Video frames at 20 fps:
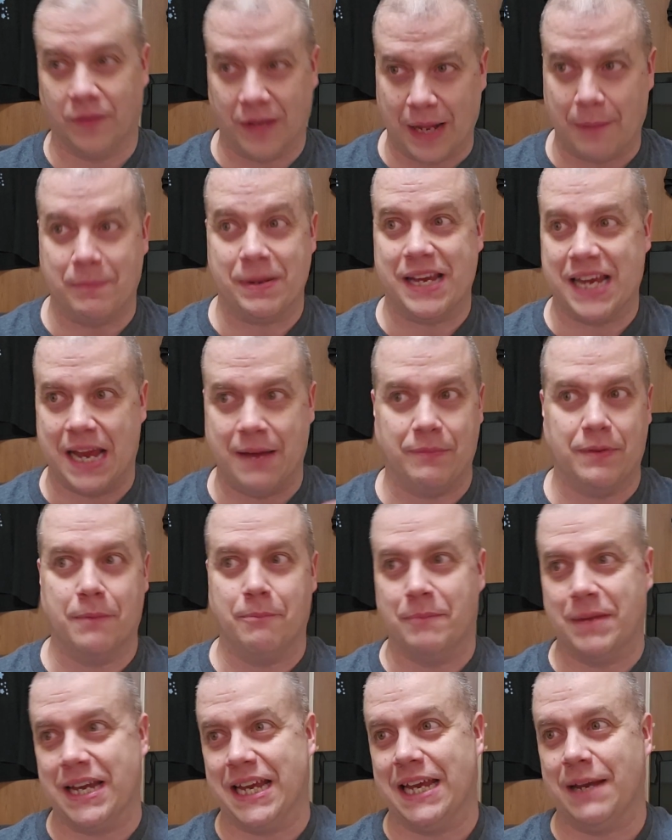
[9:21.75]
That became the
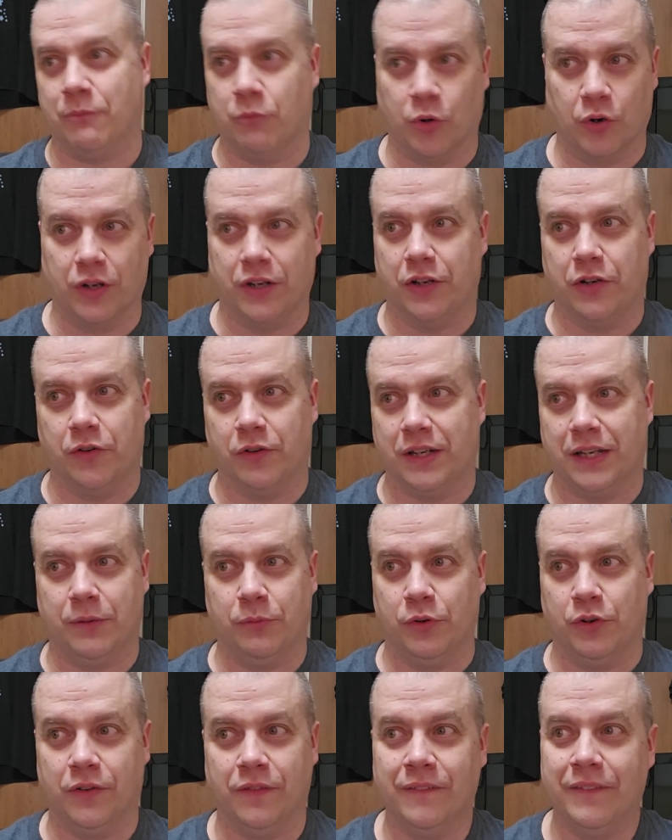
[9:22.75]
meme where, he
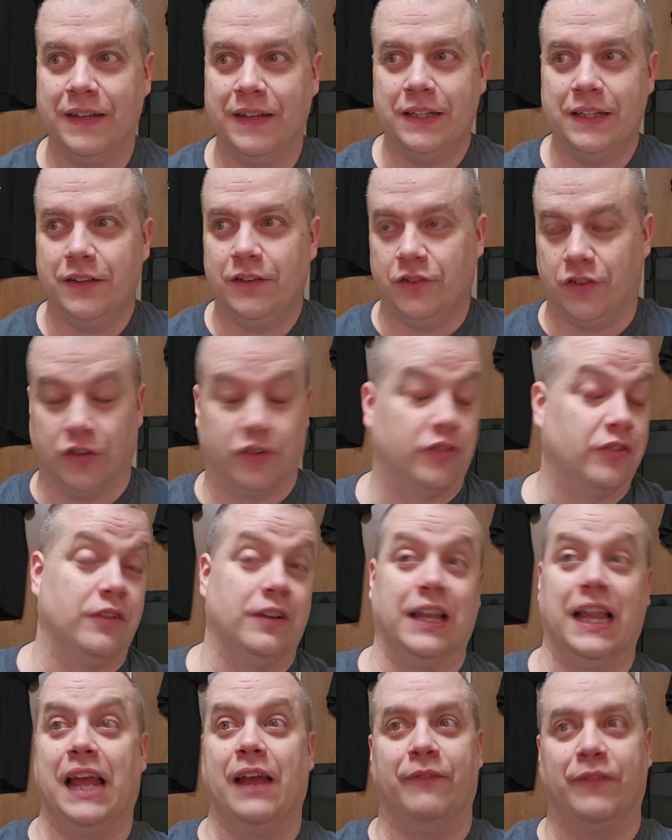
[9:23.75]
would just
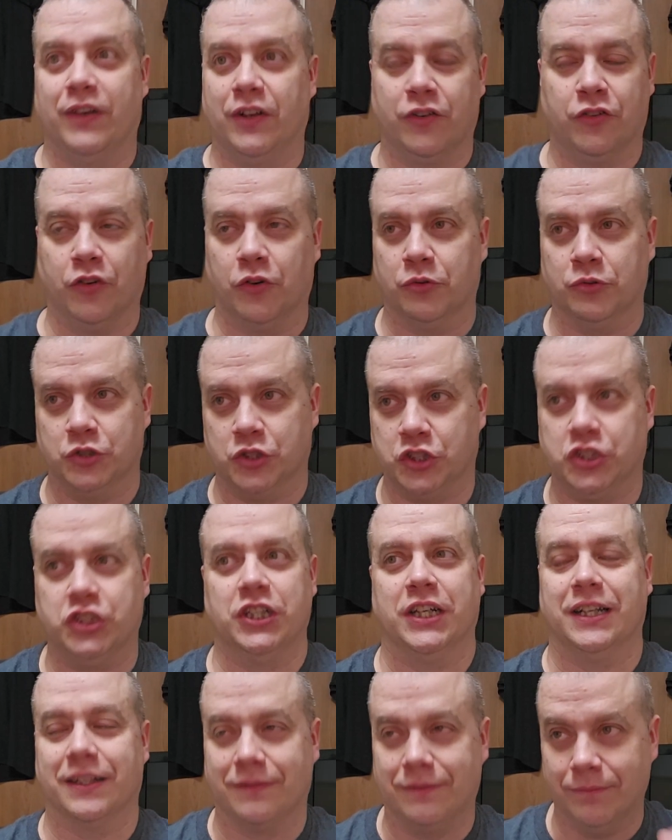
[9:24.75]
laugh at his own
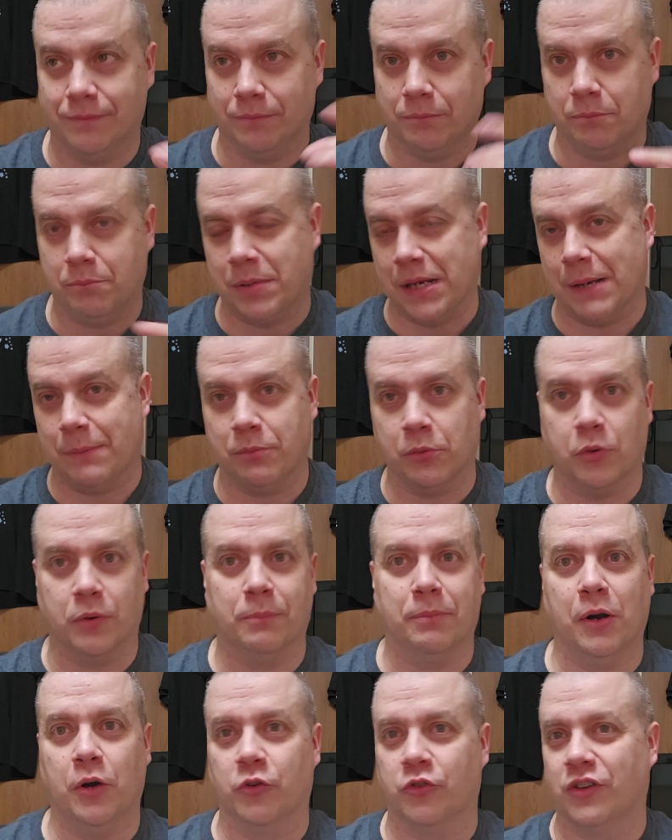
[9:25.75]
shit and people would
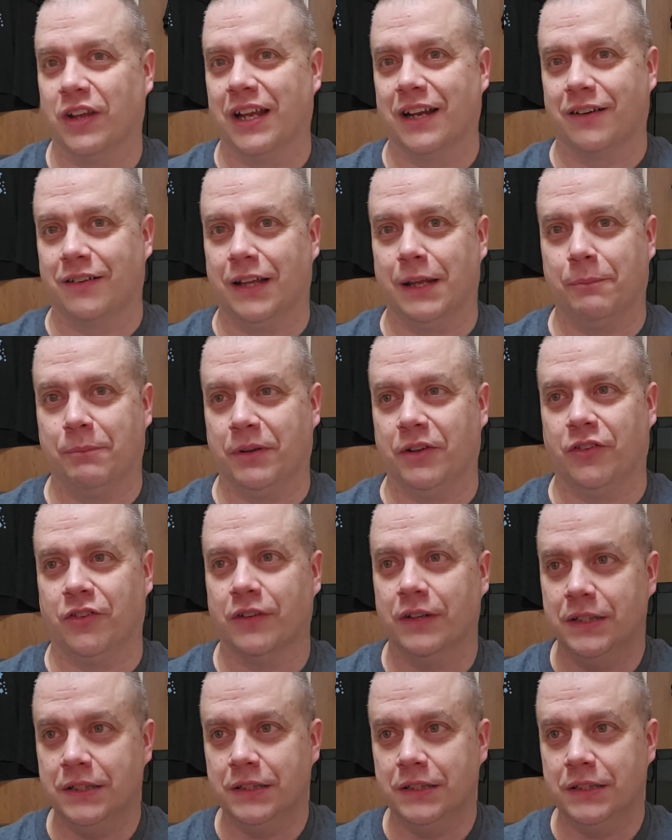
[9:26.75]
post that clip as,